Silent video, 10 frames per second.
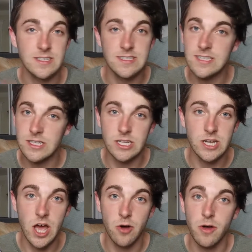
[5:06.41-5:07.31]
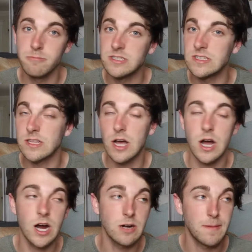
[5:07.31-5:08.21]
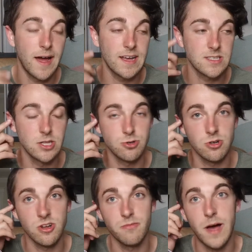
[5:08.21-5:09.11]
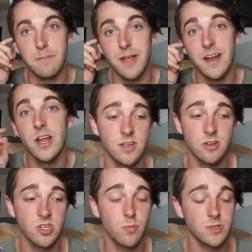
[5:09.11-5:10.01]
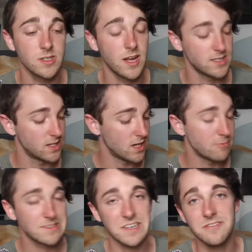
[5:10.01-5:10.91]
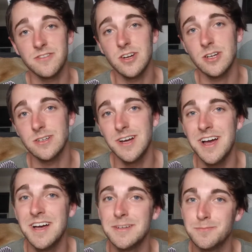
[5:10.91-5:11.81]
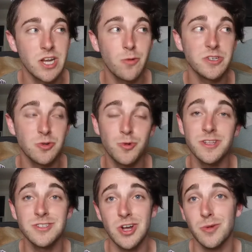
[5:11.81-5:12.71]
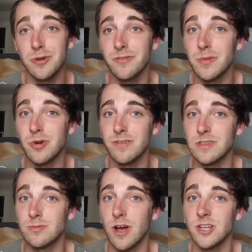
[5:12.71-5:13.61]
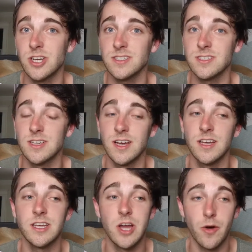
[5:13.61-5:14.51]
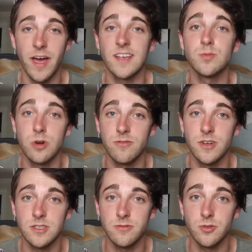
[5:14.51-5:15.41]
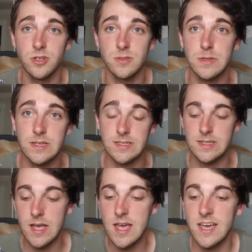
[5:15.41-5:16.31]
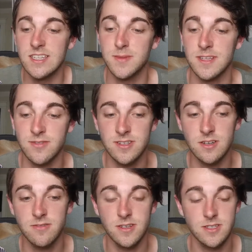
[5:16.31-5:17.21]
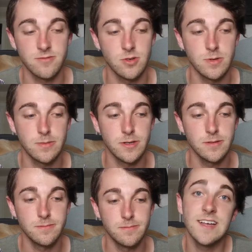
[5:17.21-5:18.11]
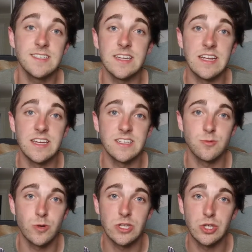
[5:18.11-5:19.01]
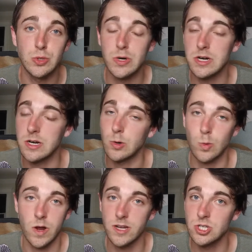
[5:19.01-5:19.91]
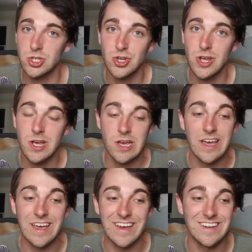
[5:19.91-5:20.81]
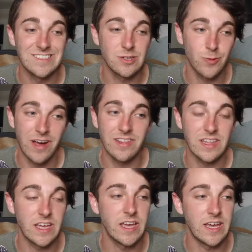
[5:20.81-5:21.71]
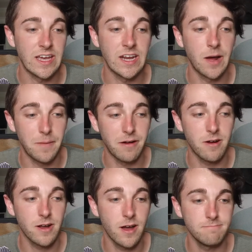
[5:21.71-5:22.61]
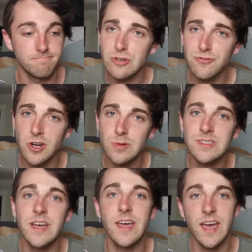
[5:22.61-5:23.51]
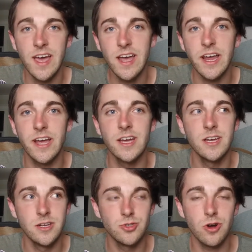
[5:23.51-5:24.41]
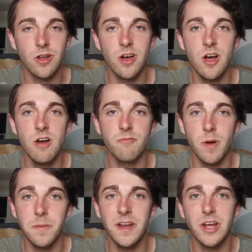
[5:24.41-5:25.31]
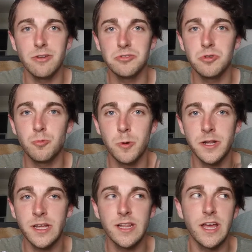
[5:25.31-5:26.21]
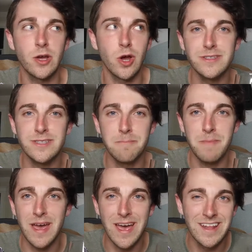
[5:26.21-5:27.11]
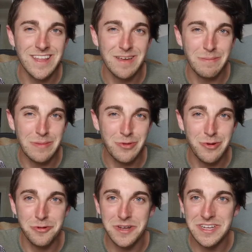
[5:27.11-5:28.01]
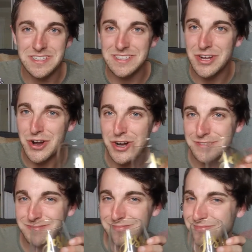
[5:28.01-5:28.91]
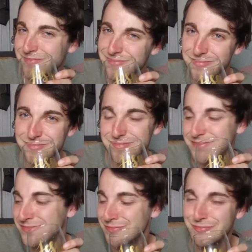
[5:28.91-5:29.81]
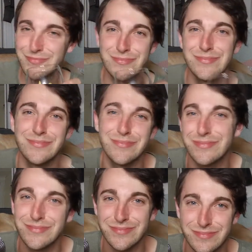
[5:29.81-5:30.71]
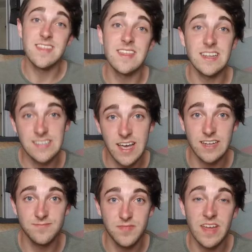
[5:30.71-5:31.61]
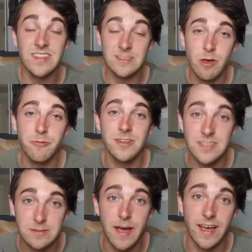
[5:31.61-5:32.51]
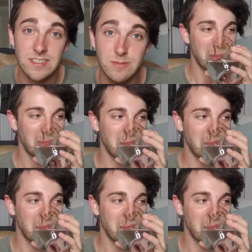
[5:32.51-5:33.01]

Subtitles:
it was still a no. It was still a hard pass on the Jordan Cove Pipeline. And Donald Trump was elected and he was like, FERC, you know, we should really start approving more of these projects to, you know, export fossil fuels because his best friends are fossil fuel people. As it is when you are rich and wealthy in America. So FERC was like, hey, Jordan Cove, Pamina, you should really resubmit and maybe we'll reconsider. And then they did. And that's why we're in this mess.